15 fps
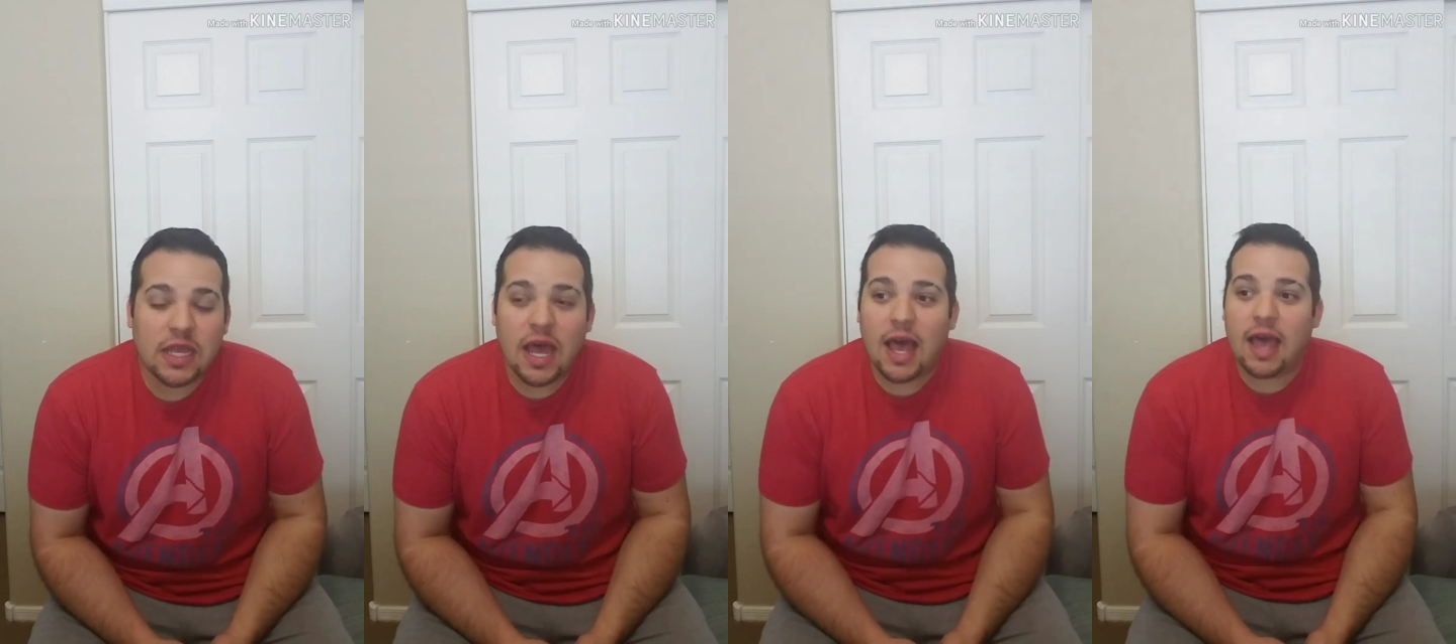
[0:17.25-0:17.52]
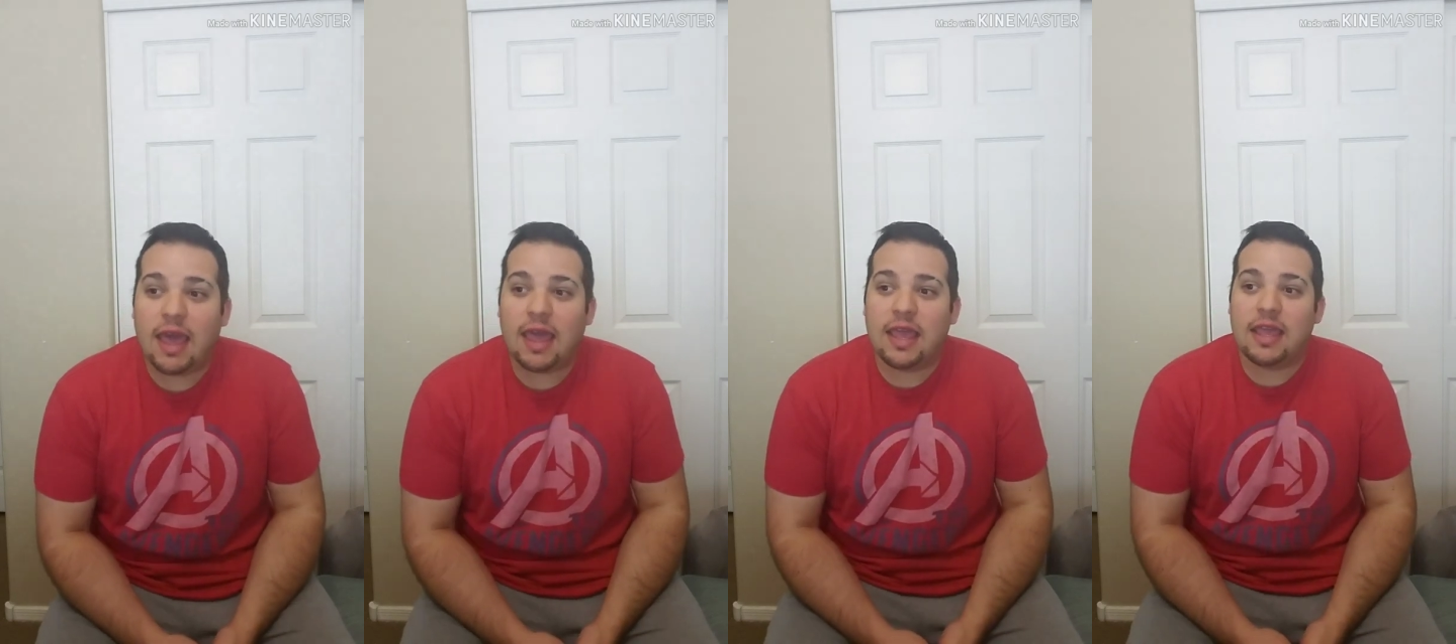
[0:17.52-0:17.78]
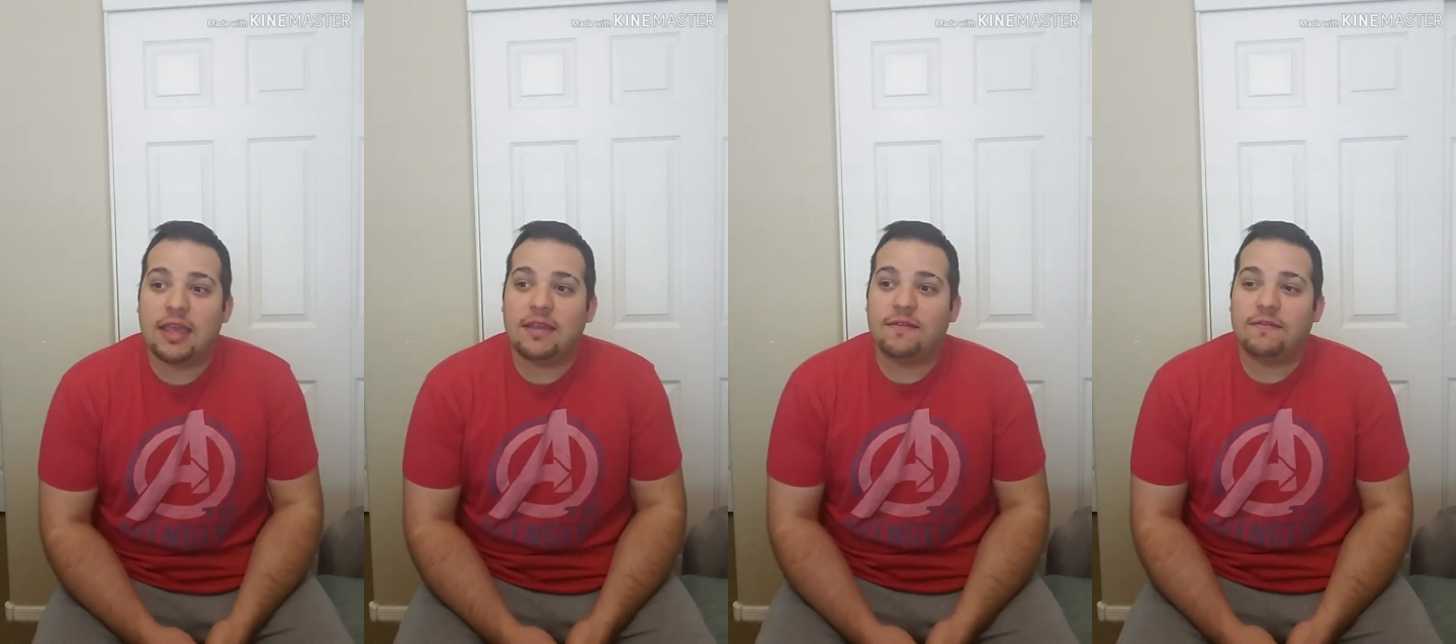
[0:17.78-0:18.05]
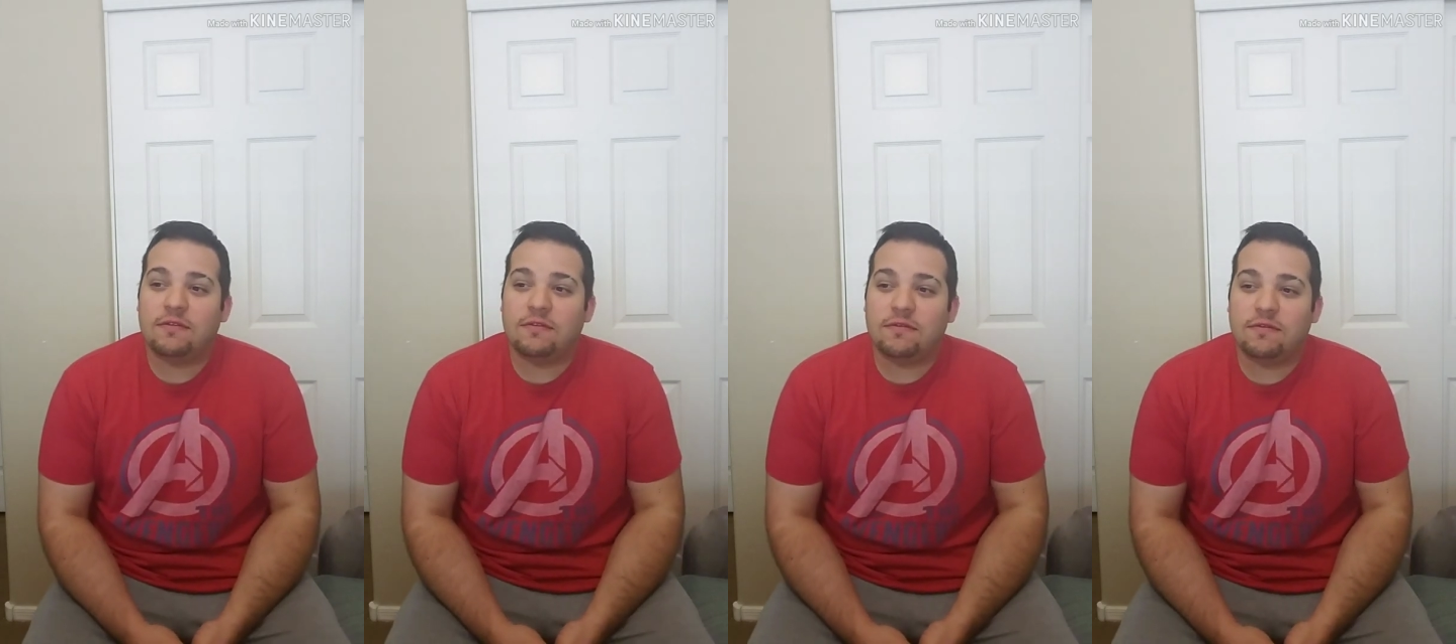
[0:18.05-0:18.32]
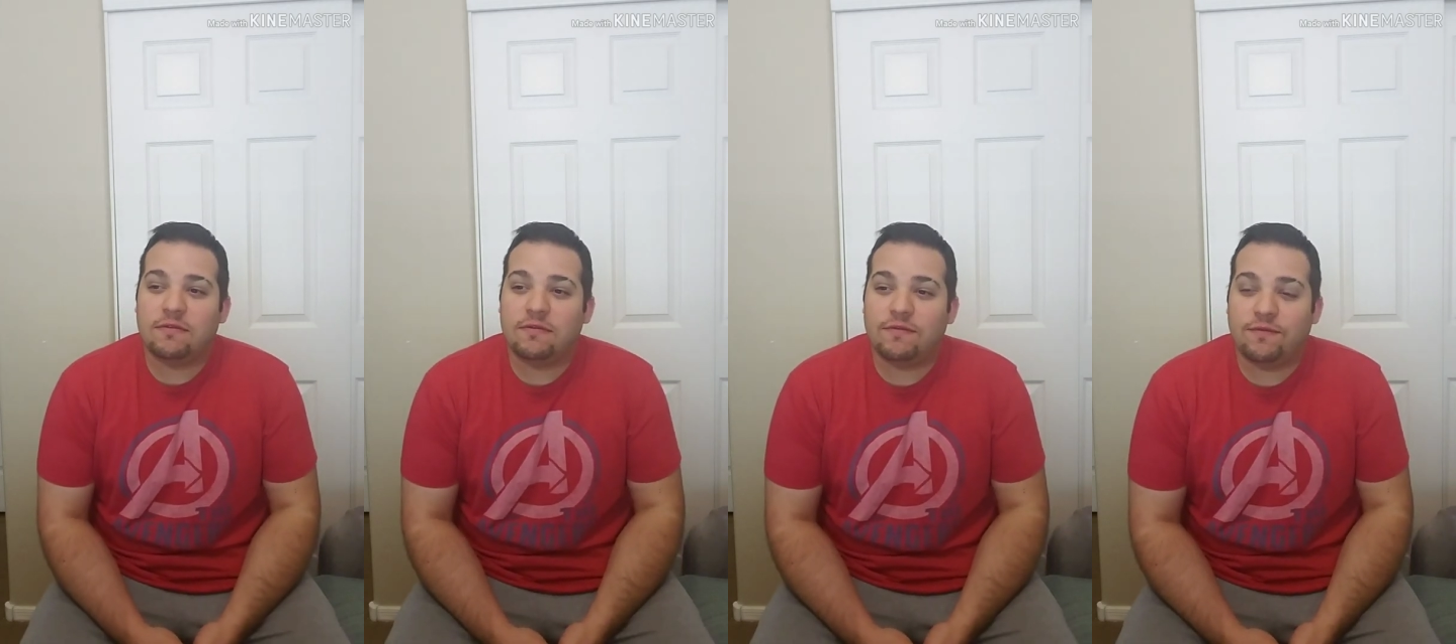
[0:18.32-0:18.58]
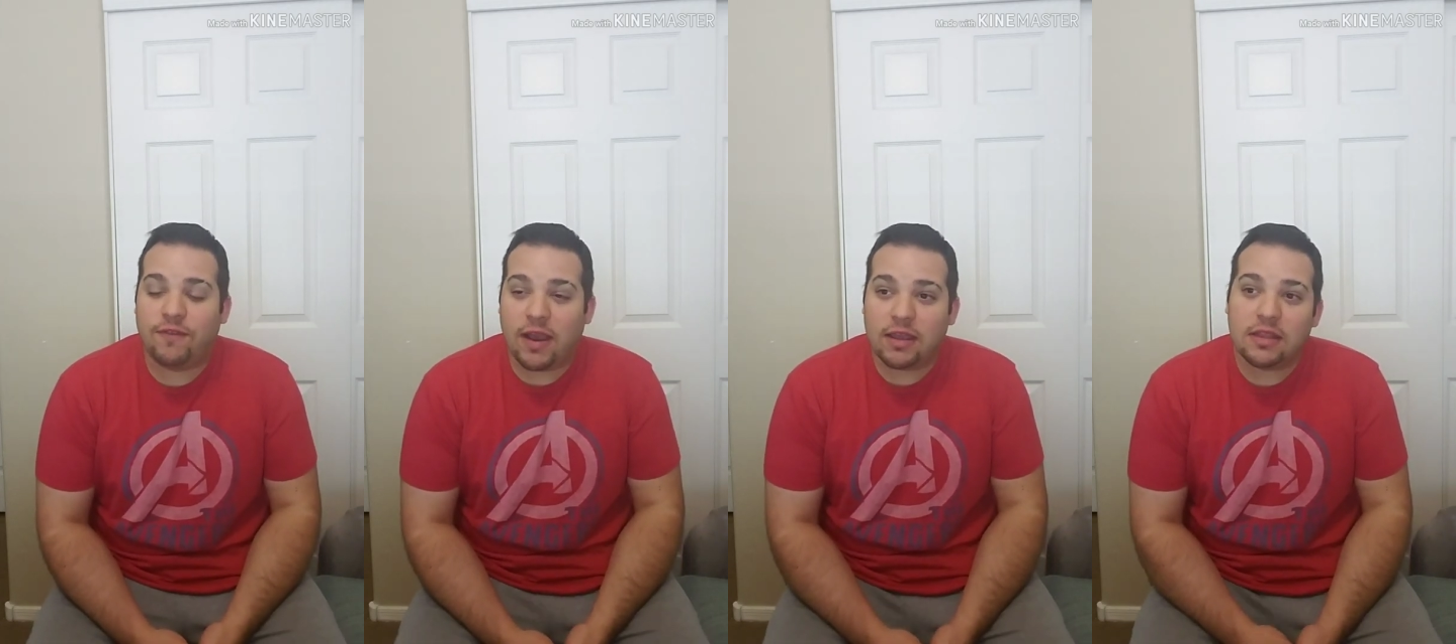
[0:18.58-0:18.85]
I
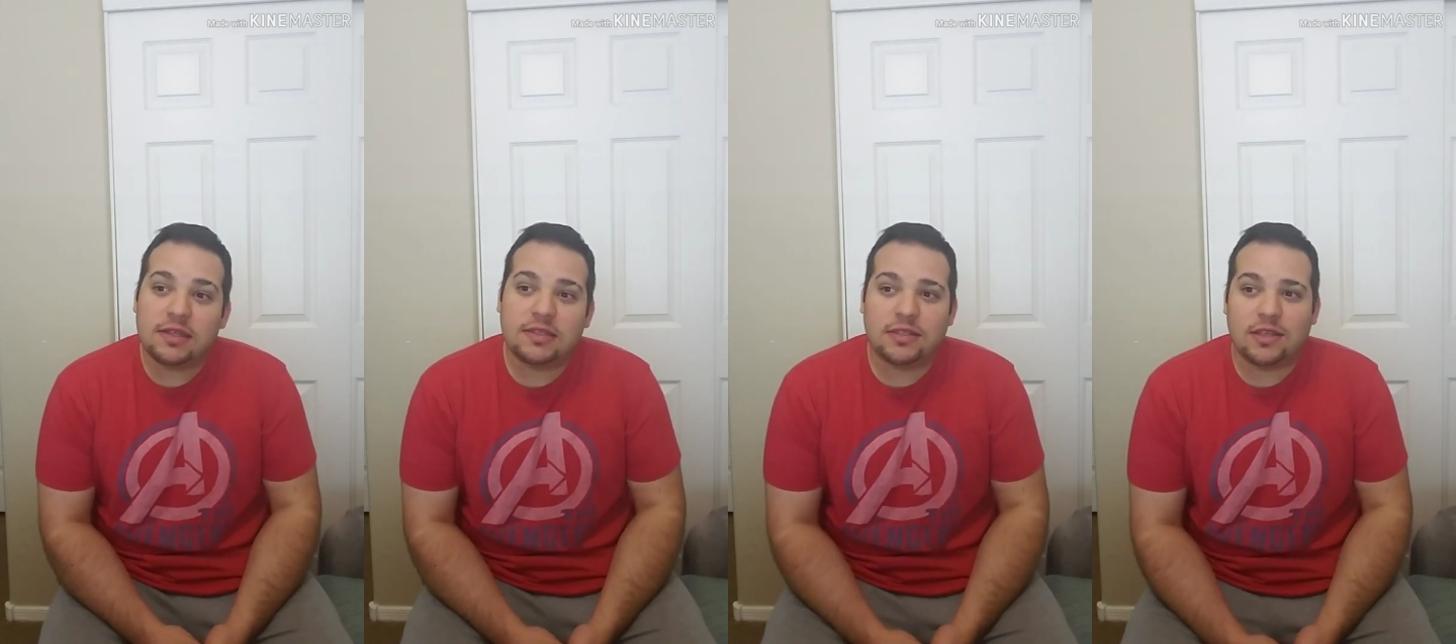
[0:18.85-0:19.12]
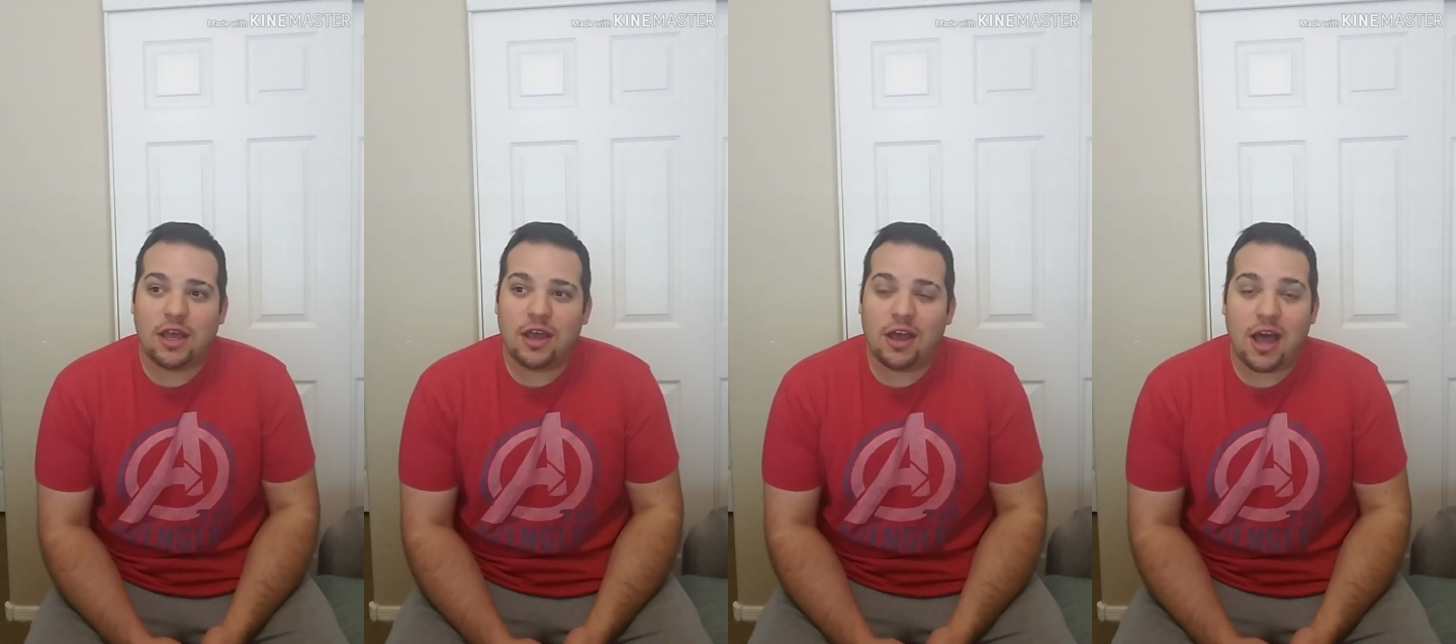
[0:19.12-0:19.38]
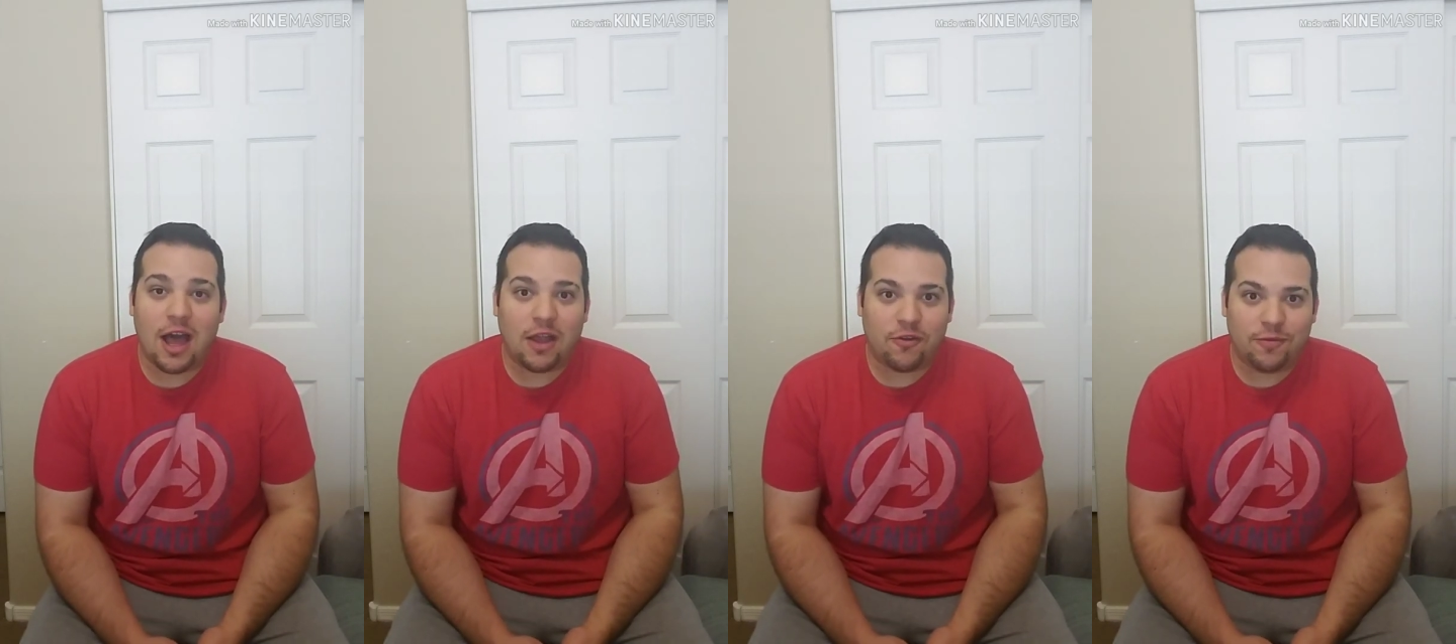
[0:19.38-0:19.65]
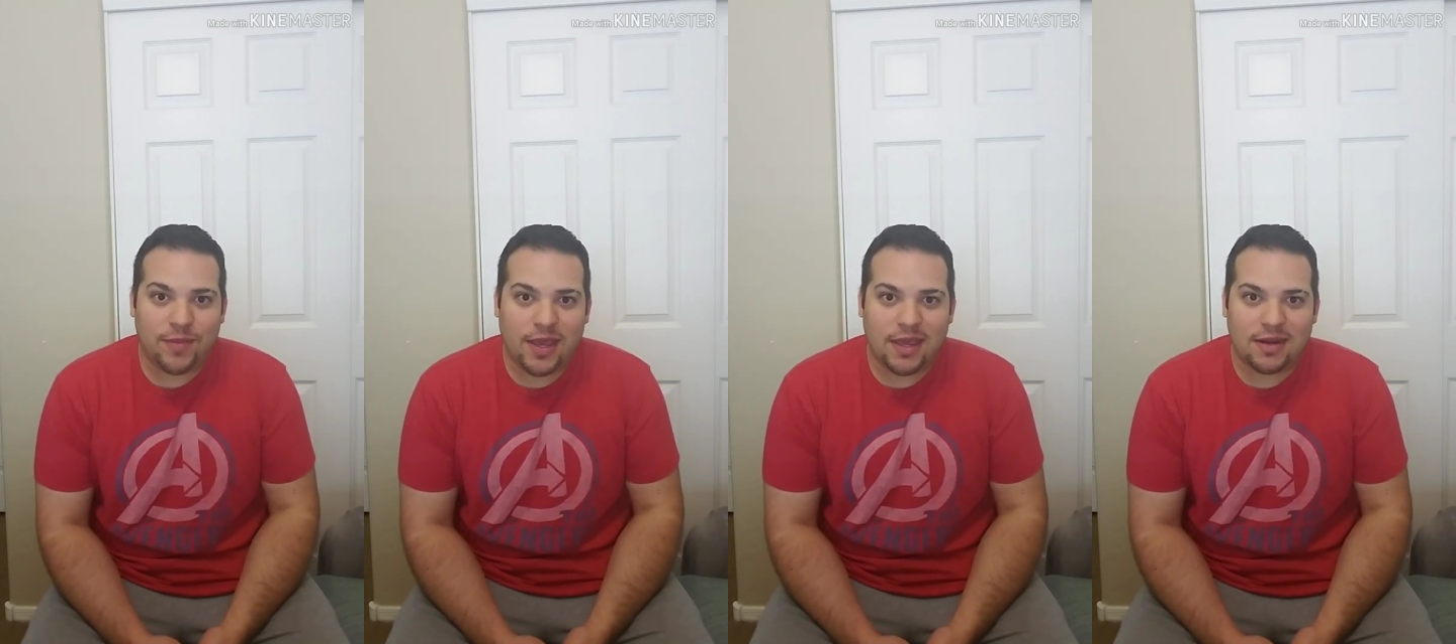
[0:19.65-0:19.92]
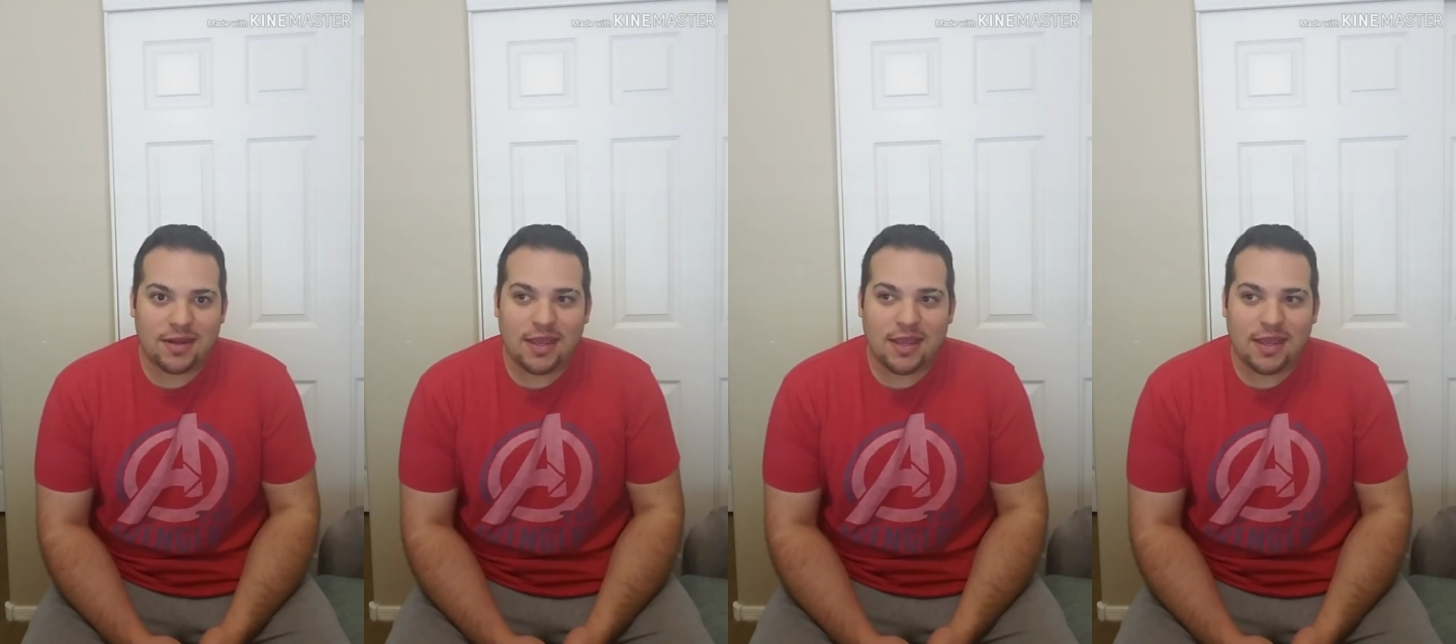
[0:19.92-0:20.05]
finally saw Aquaman,